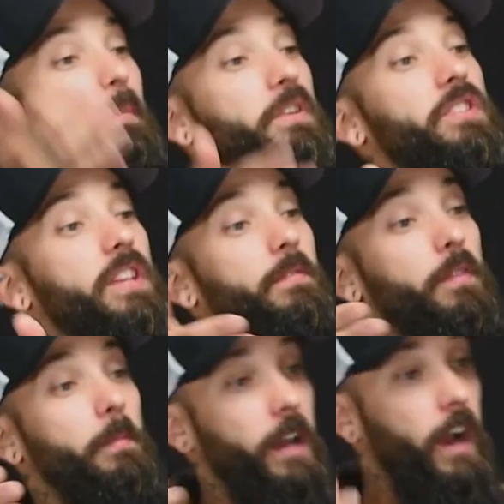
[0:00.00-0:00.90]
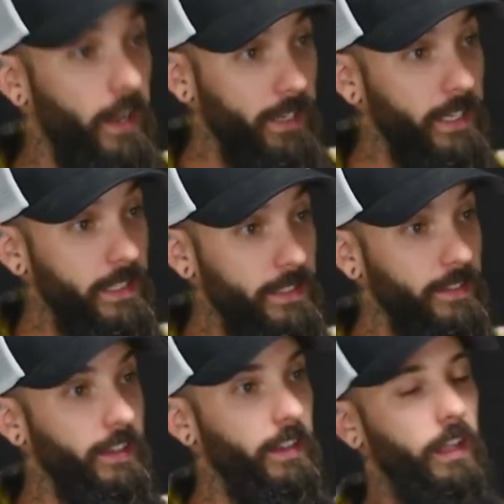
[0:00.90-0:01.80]
I'm just saying from the
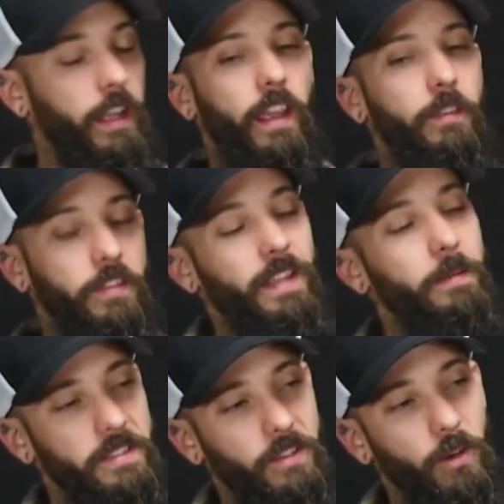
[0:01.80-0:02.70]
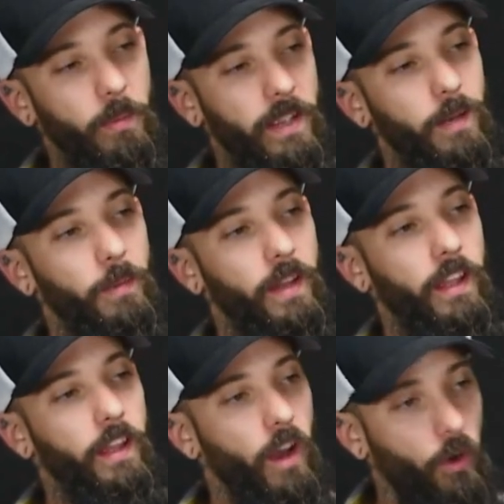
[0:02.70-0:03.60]
audience, like every time I saw a band, I'm
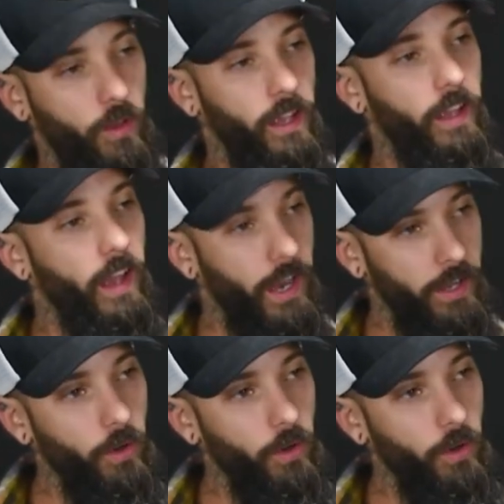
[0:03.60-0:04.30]
like, okay, I